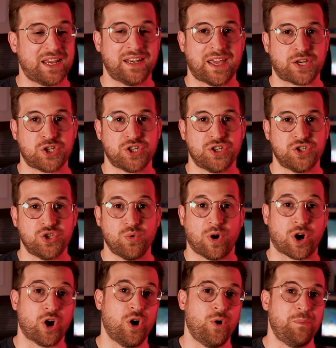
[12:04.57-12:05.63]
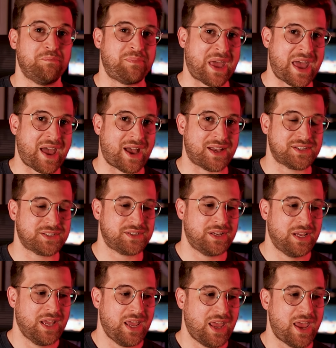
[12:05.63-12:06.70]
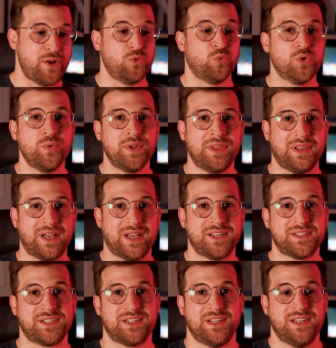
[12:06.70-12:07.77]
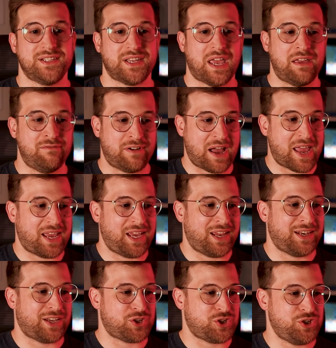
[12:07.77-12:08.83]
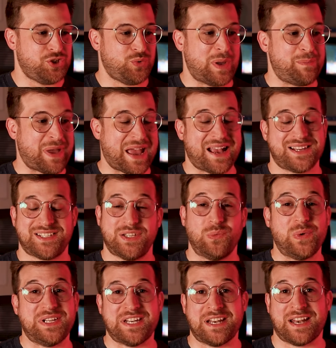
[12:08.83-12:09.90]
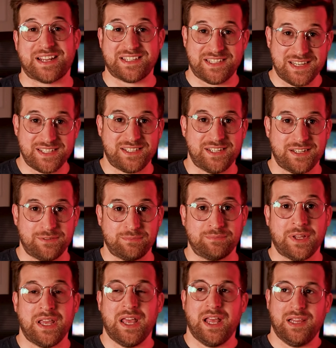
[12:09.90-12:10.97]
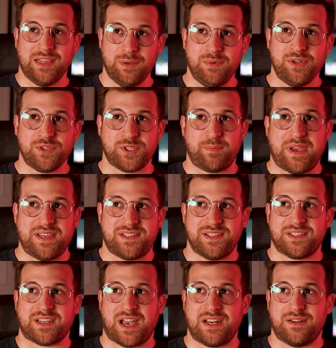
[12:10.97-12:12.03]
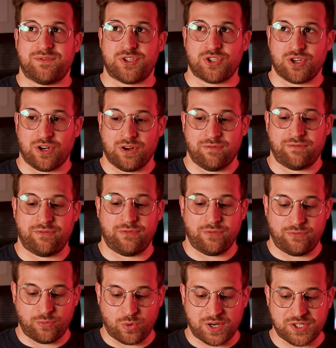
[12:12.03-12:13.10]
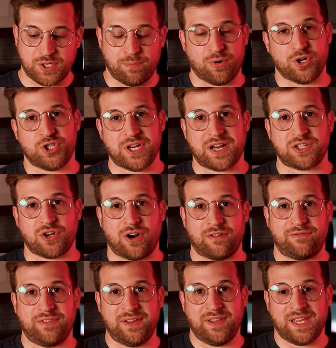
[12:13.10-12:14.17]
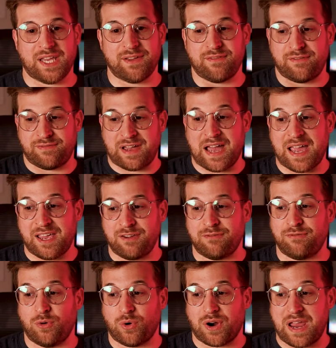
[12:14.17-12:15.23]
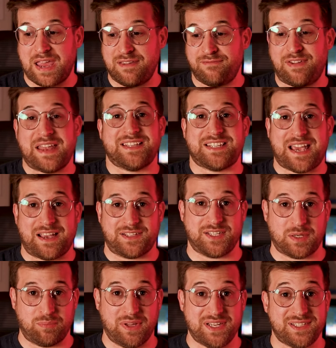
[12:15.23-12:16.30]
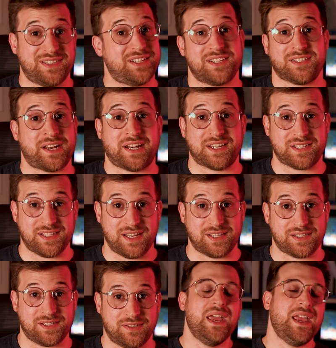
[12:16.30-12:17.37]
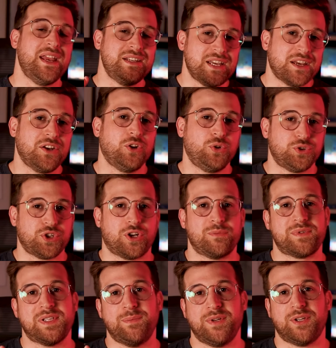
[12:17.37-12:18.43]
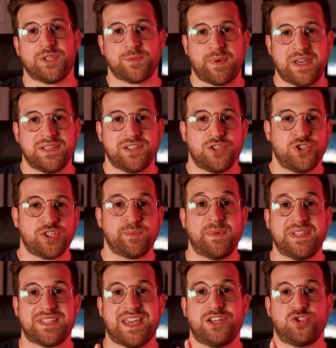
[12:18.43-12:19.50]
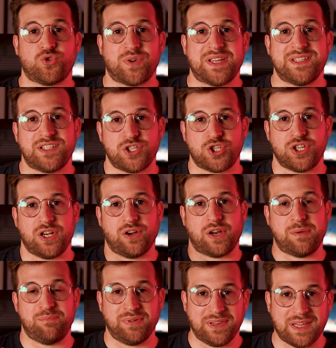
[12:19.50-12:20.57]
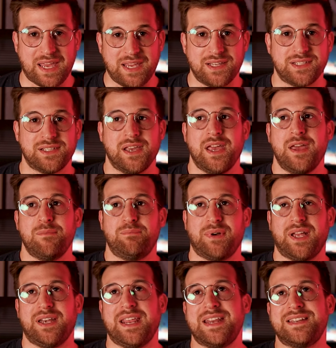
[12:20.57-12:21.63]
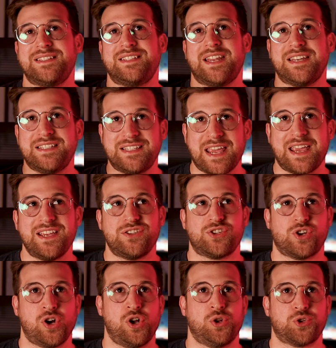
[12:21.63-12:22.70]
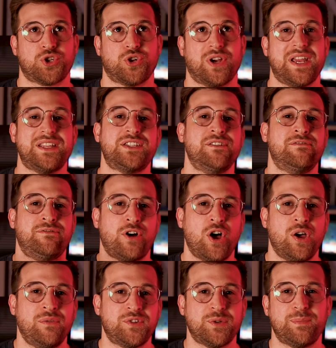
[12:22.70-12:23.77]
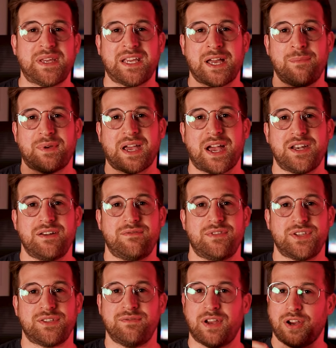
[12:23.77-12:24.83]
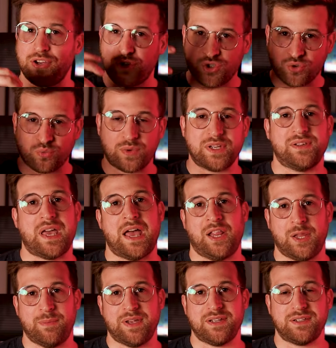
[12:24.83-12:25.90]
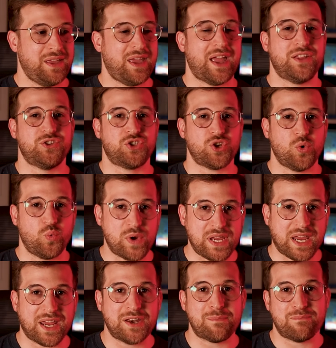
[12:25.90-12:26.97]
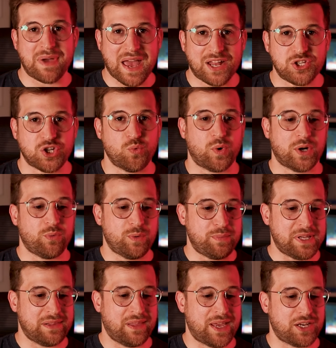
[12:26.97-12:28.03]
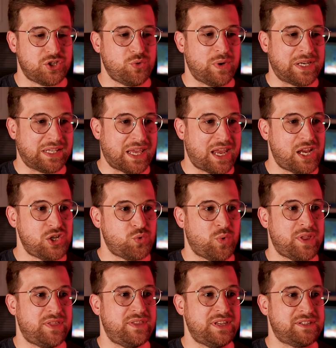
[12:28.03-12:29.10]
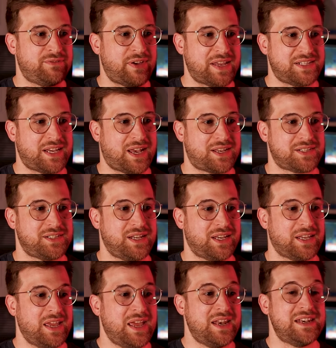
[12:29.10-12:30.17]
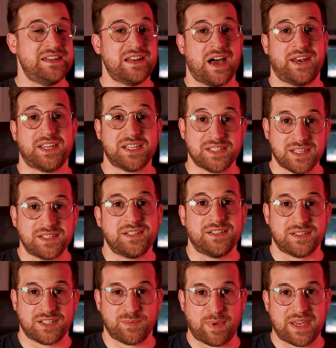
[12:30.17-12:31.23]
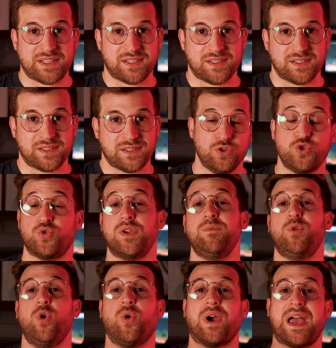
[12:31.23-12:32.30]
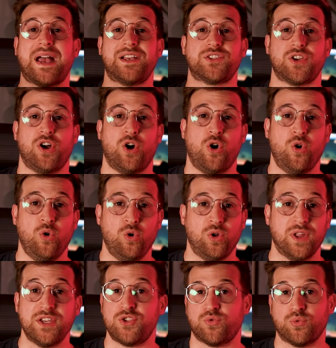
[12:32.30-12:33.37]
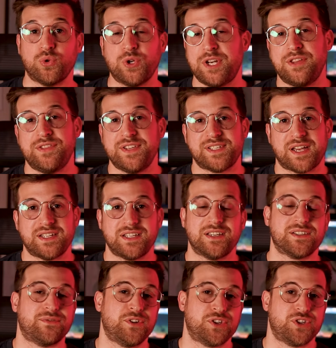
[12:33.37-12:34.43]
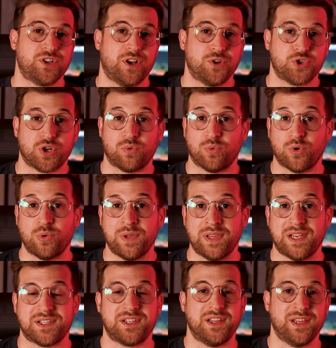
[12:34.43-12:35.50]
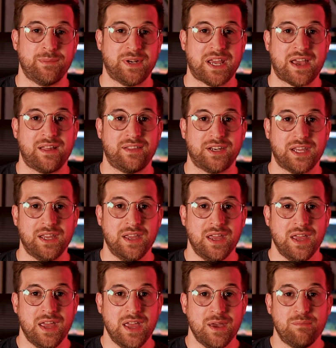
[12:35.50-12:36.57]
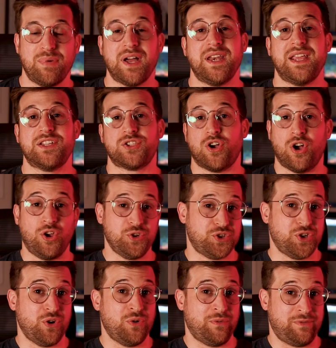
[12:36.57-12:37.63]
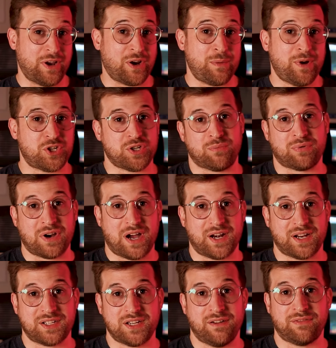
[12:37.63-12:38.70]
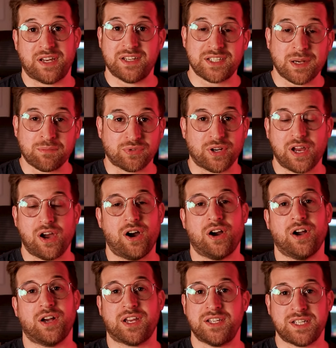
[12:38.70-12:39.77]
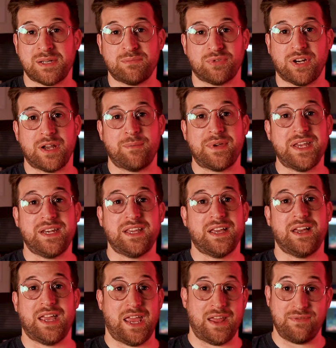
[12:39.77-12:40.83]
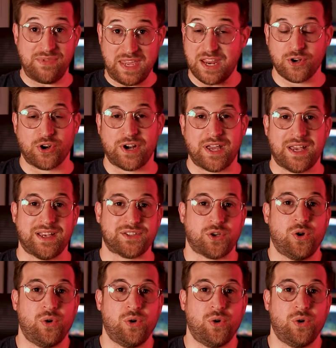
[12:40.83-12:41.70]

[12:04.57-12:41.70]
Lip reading: connection to our own past, and ruin lust is a vying connection to a past that we did not exist in, liminal spaces kind of serve for us to project our feeling of a vying for a fantastic place that does not exist. In technical terms, liminal spaces just means a transitionary place, but in today's culture, it's evolved to become kind of this very surreal element. And so we can imagine what it would be like to engage with these fantastic, non-existent spaces. Dreamcore as a whole is rooted in these ideas of nostalgia, ruin lust, and liminality, but it's also very much a product of contemporary art, contemporary media, and the internet as a